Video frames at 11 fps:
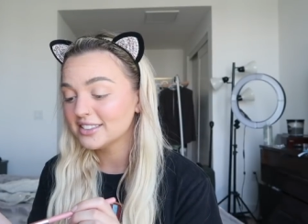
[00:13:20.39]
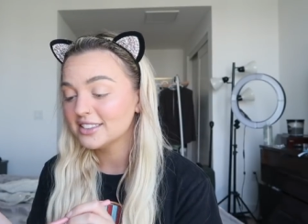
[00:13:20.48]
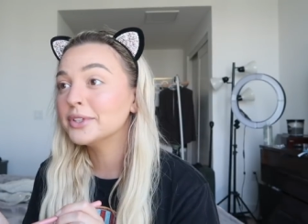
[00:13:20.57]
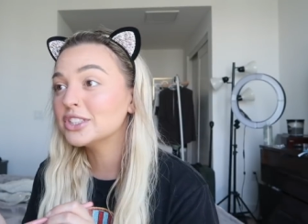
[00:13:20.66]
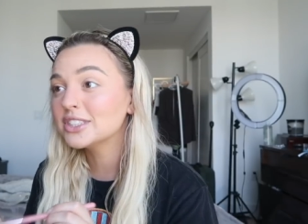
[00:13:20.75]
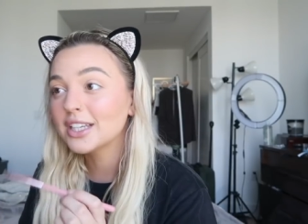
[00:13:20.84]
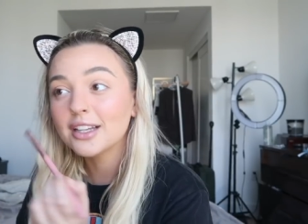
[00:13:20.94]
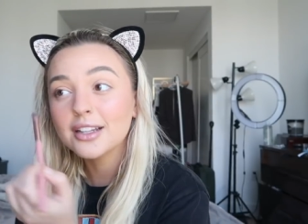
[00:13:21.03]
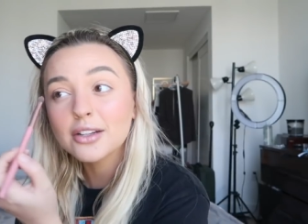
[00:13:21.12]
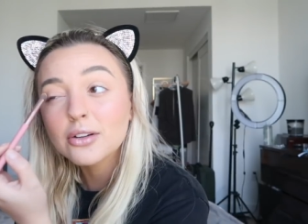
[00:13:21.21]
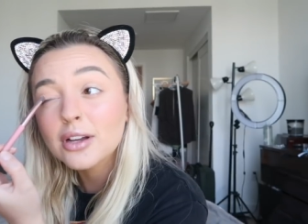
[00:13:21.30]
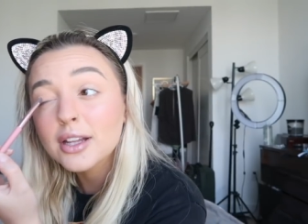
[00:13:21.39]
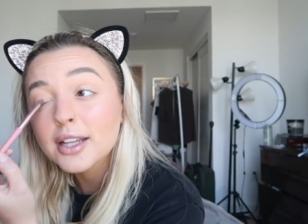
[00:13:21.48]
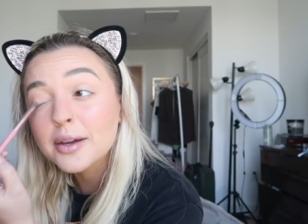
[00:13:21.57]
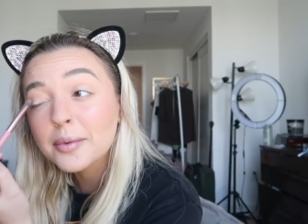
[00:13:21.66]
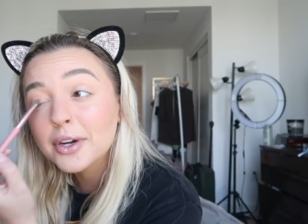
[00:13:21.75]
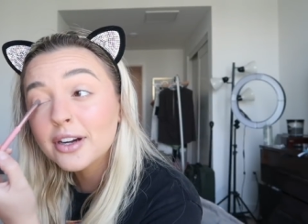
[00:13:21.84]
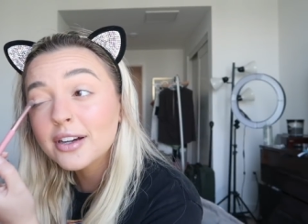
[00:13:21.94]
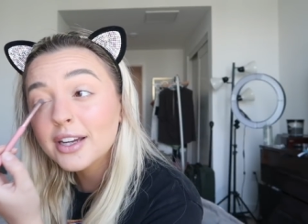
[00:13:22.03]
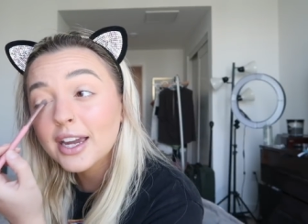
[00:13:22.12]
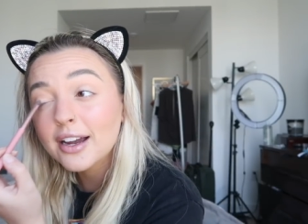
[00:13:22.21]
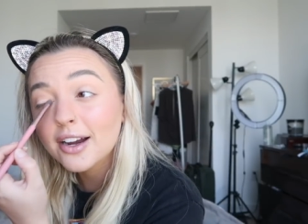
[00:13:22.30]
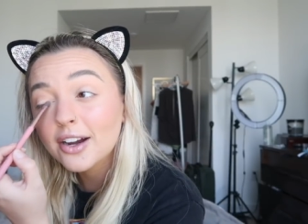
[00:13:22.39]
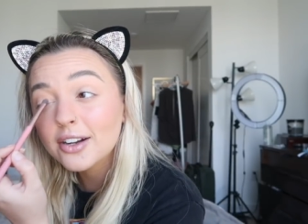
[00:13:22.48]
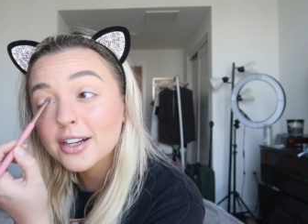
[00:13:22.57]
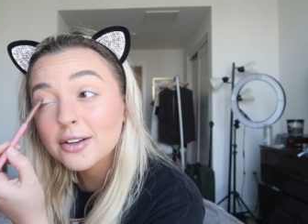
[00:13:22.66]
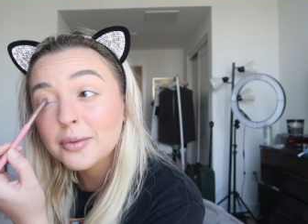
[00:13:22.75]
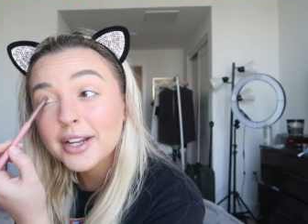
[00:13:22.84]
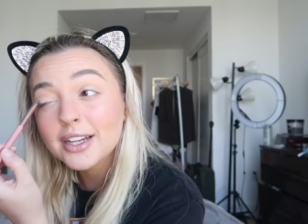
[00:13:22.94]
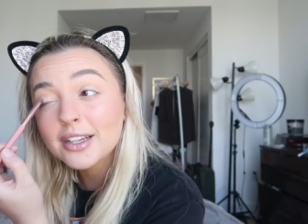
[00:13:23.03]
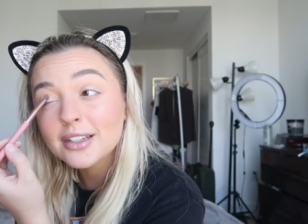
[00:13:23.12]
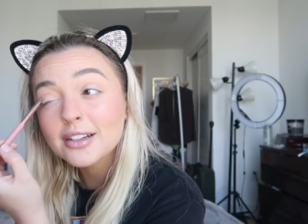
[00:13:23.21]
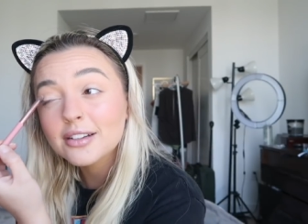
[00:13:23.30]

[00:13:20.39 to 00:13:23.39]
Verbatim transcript: but just like a little glimmer can't hurt nobody, you